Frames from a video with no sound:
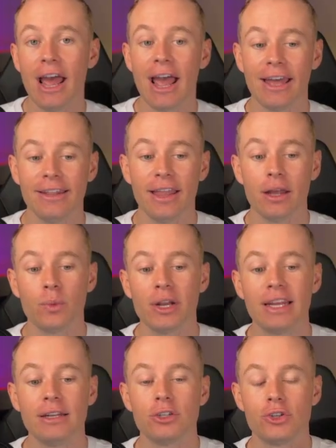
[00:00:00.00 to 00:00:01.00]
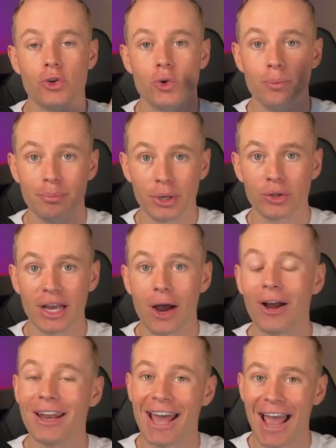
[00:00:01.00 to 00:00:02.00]
And then we need to build
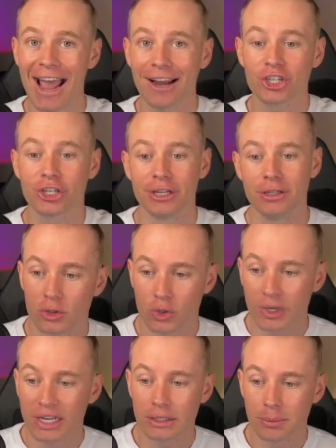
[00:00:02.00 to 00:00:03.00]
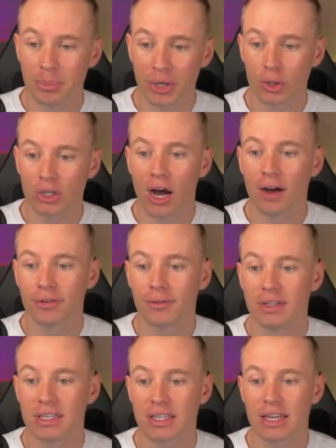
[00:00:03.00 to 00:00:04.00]
out an action. So we need to build off of
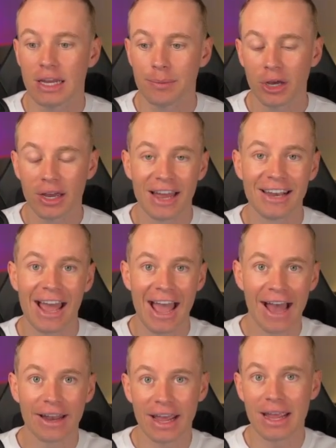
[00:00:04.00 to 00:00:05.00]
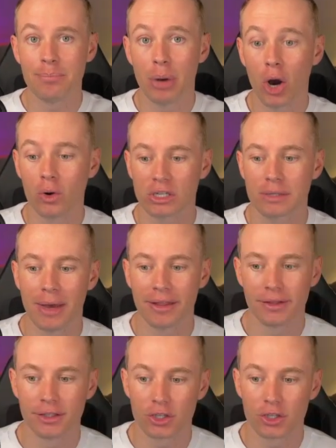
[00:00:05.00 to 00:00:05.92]
this schema and add a post method.